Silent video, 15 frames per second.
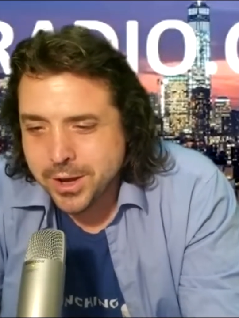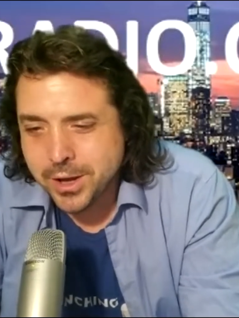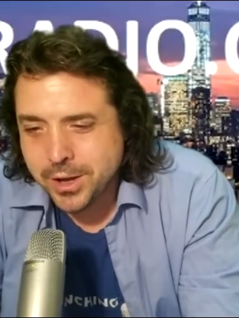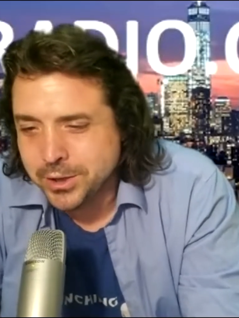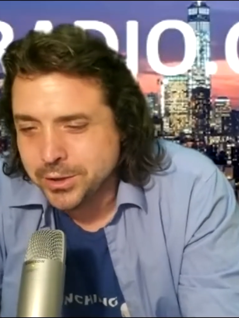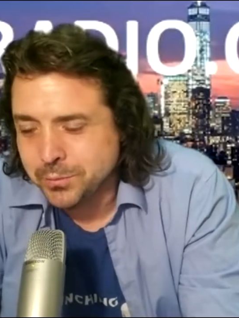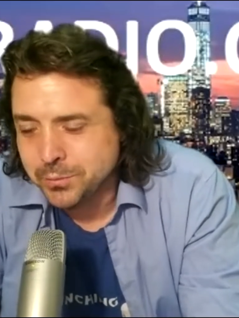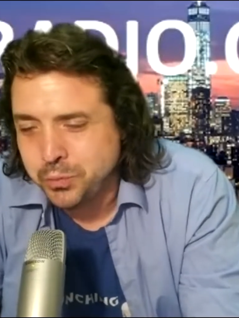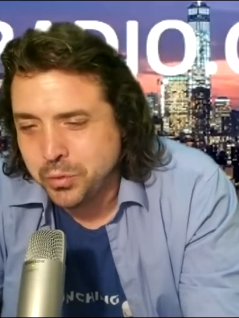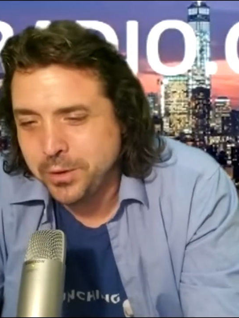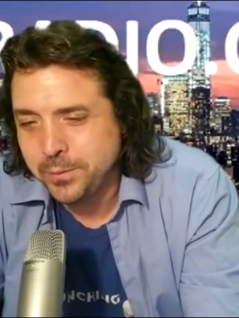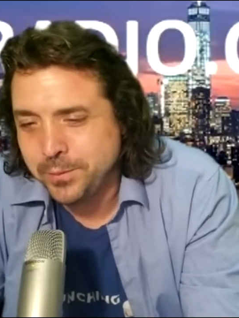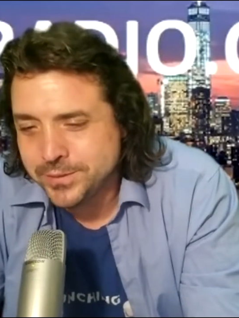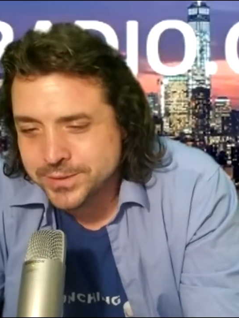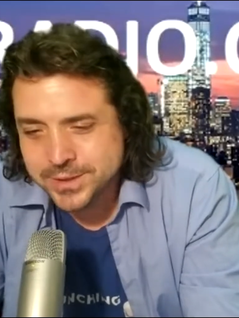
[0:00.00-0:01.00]

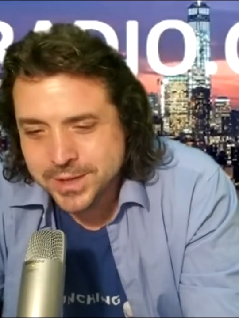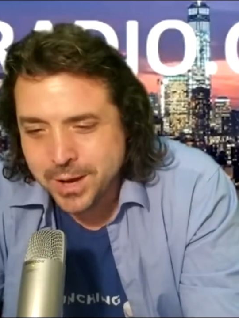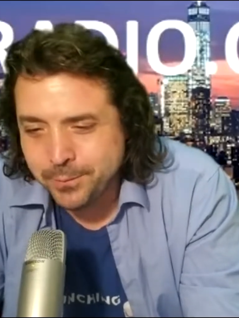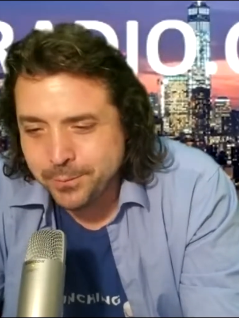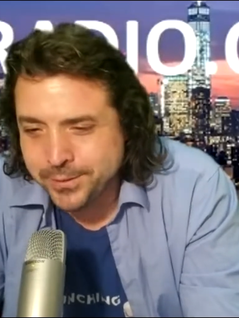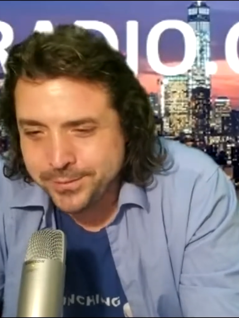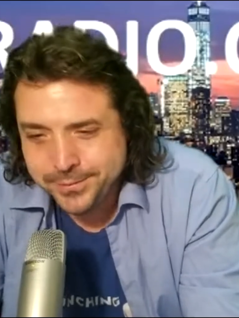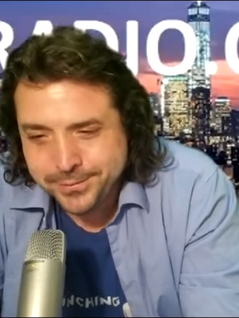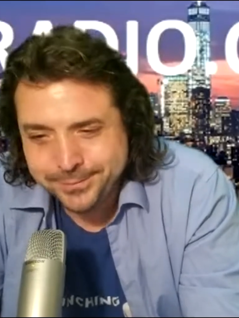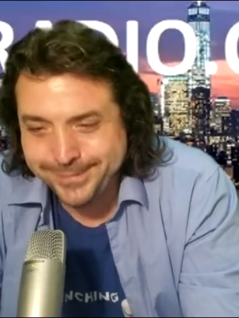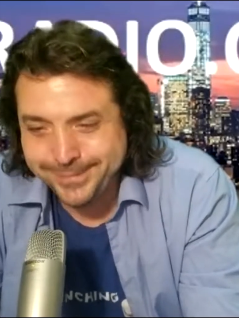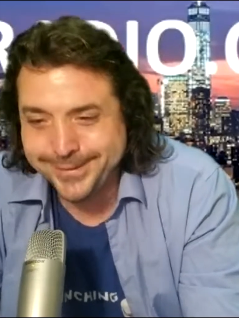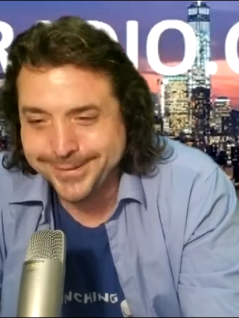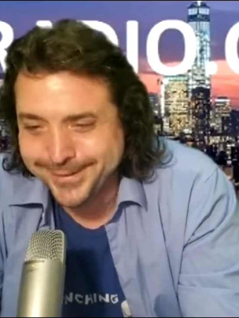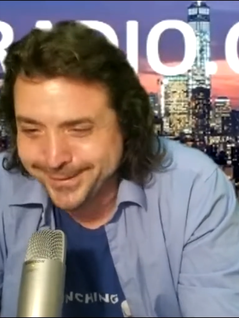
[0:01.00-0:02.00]
Unemployment's coming.
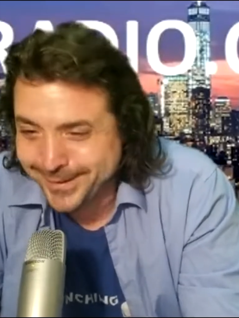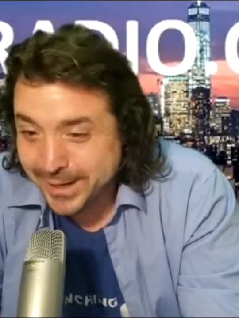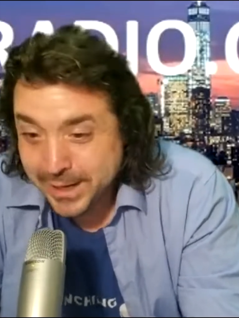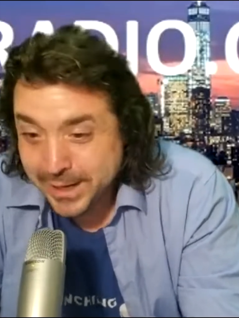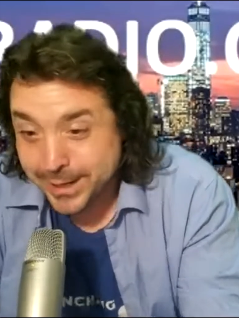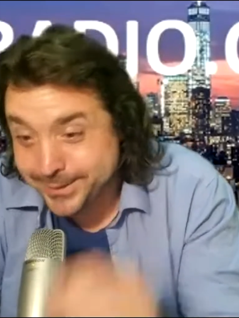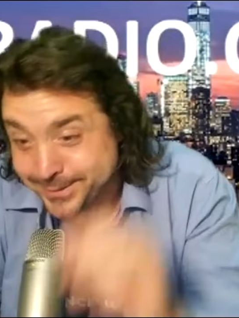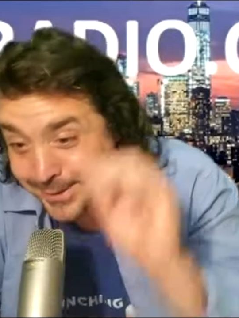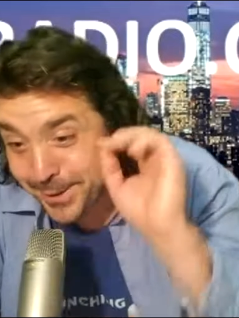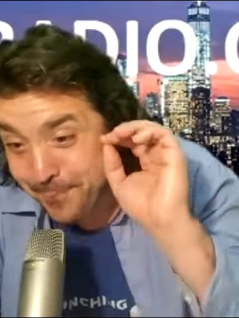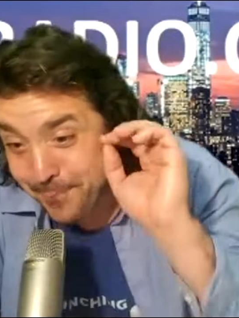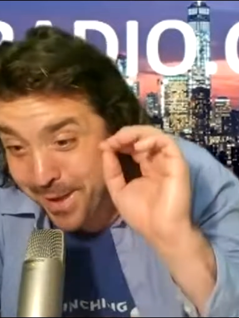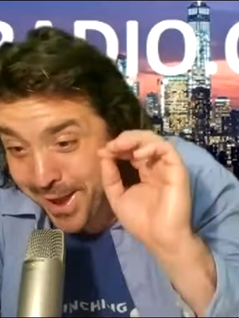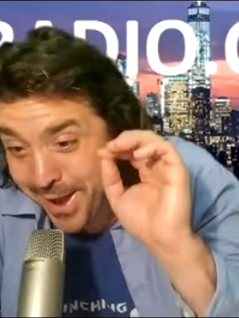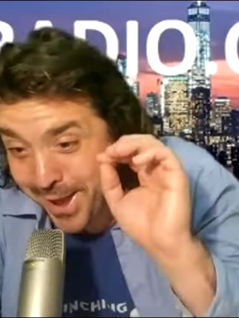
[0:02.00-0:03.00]
It's in the
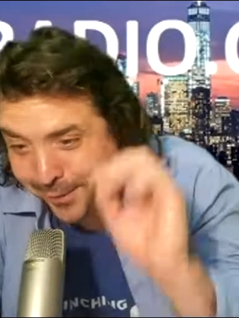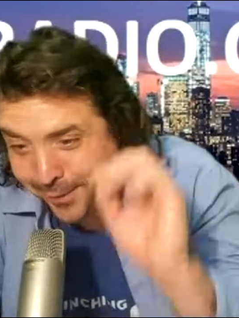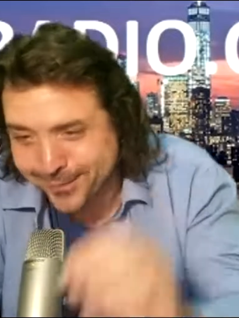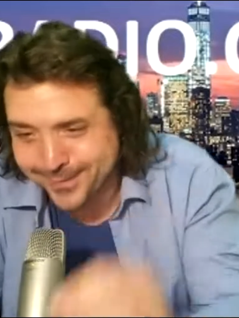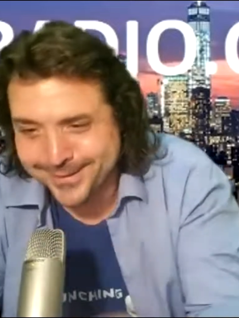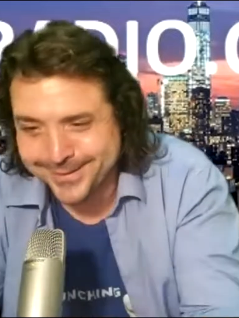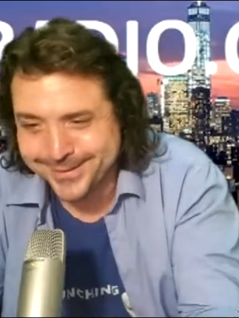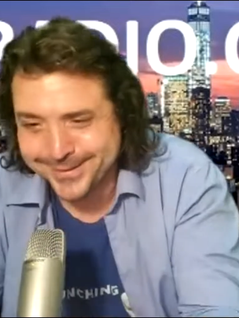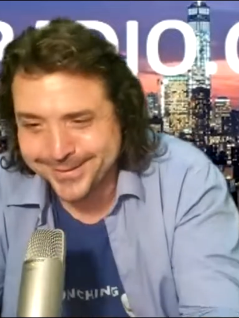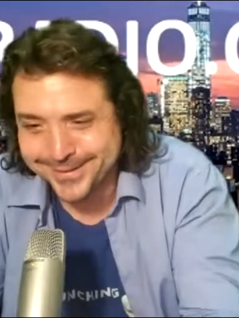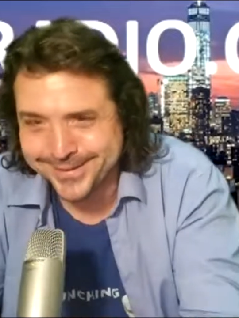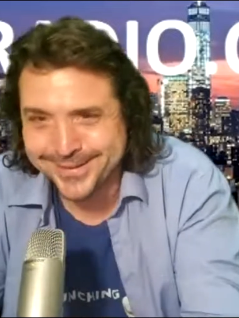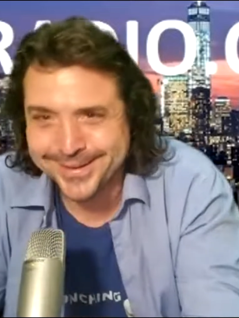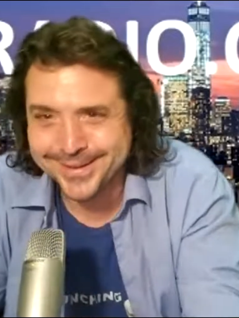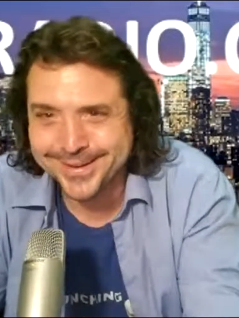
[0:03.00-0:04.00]
mail.
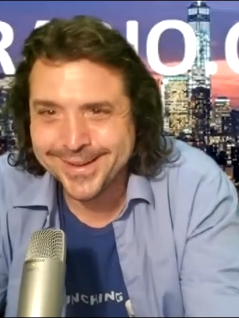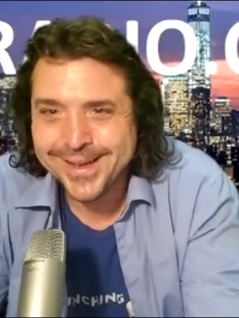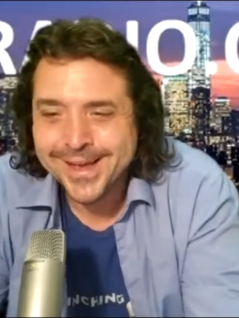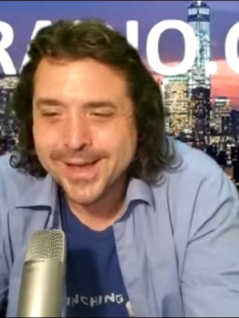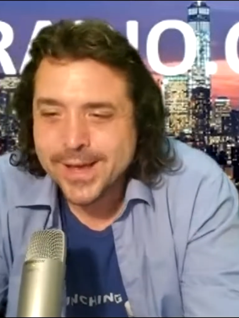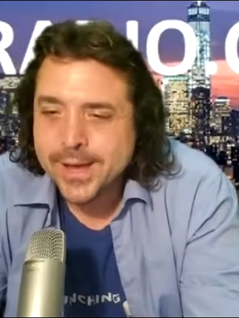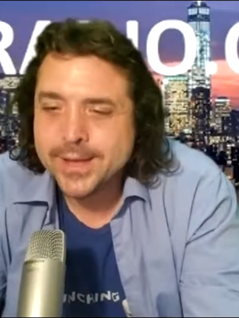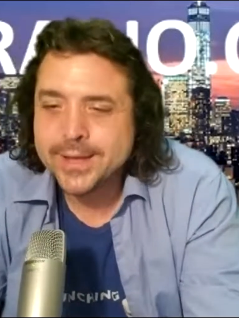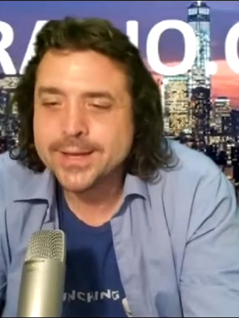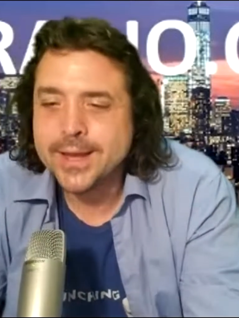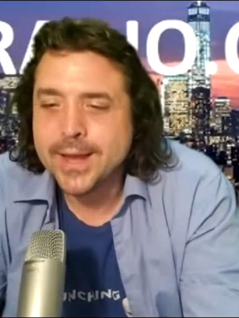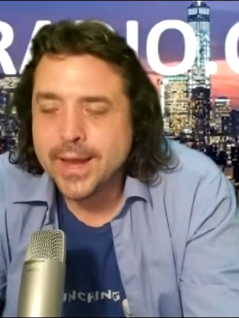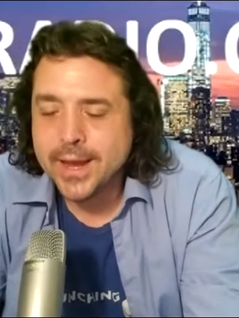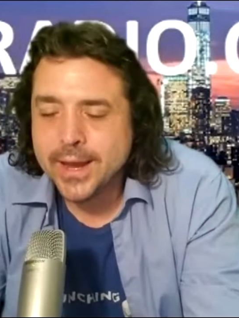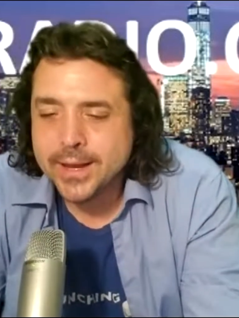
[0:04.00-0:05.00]

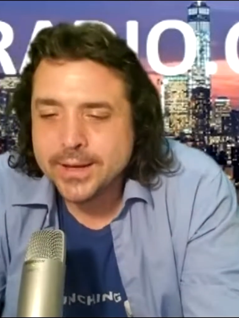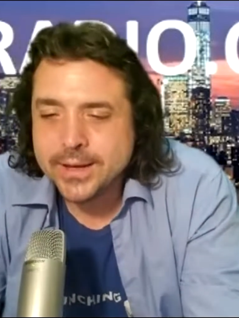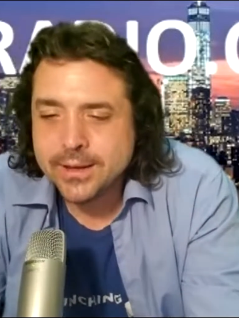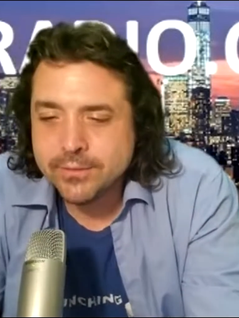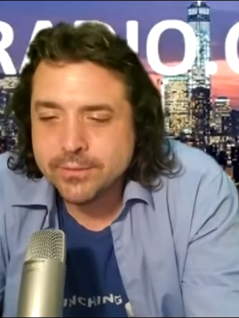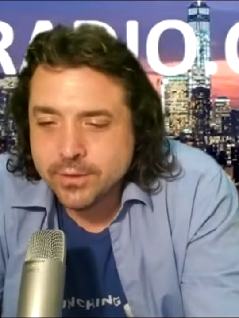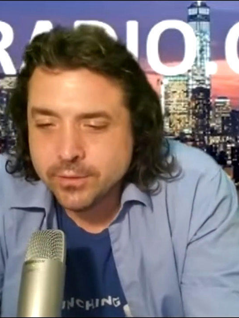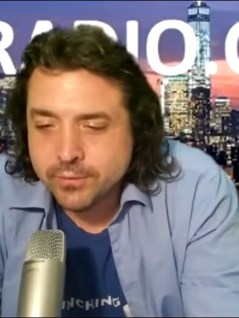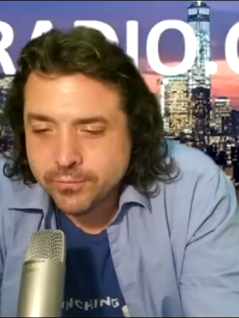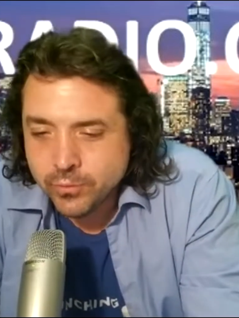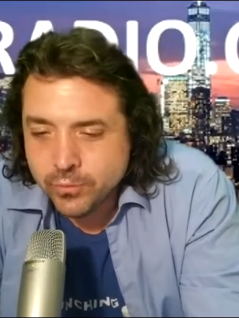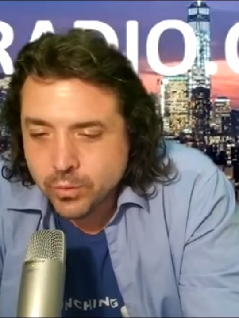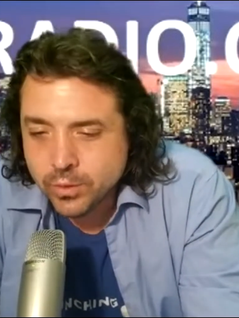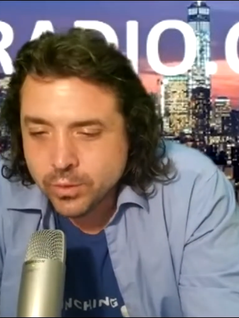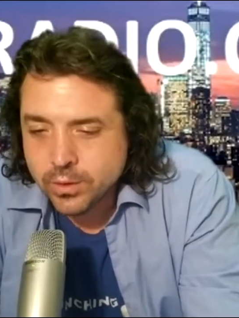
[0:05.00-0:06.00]
Can't even
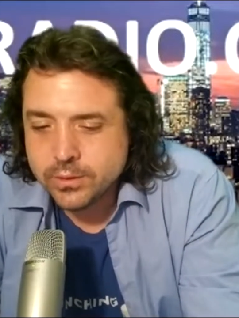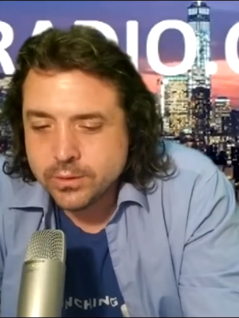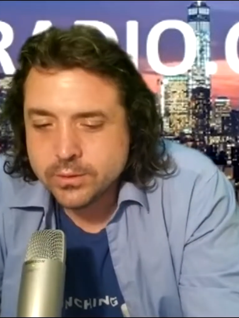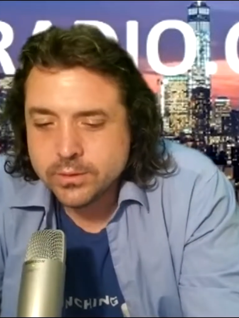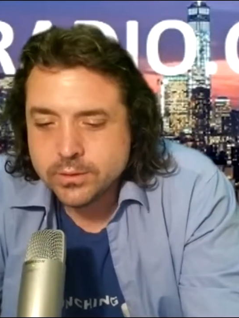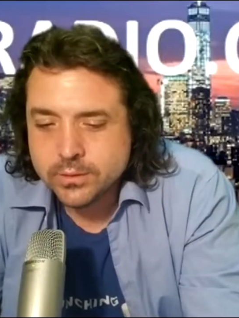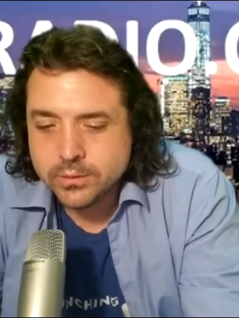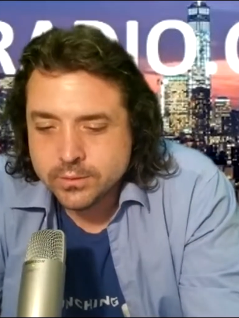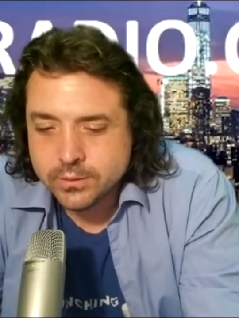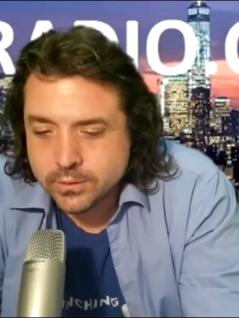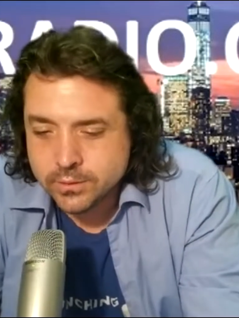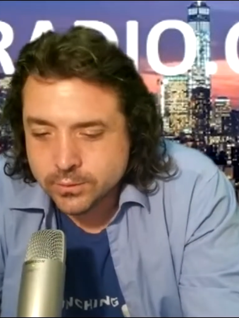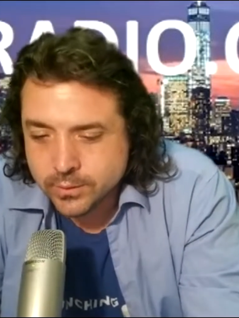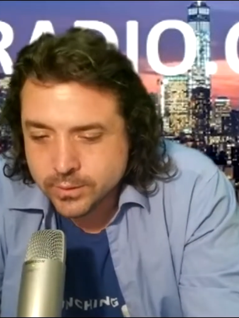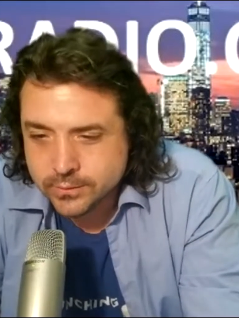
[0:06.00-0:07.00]
afford
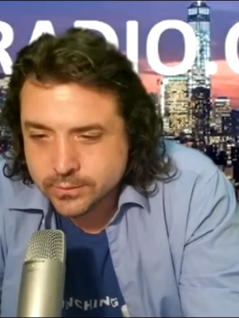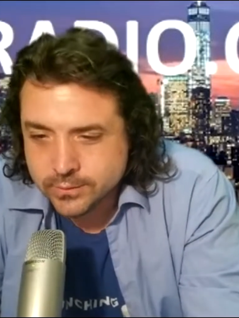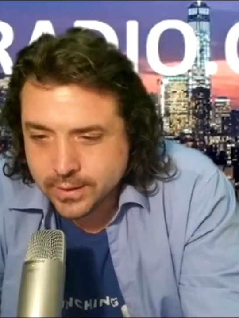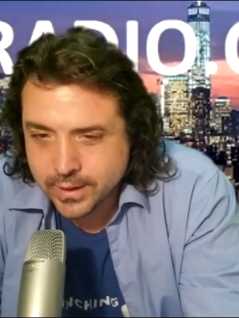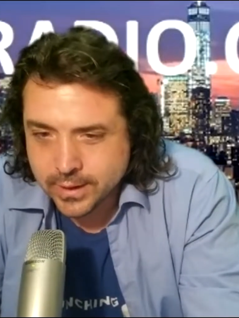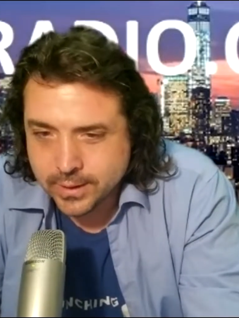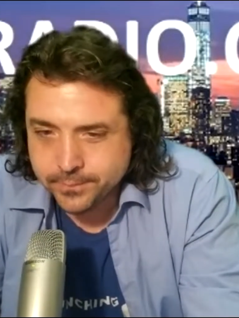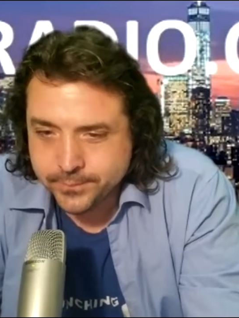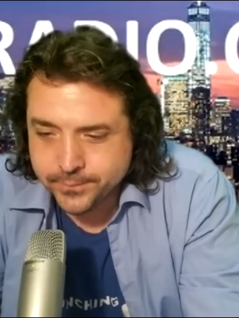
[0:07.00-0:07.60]
to escape.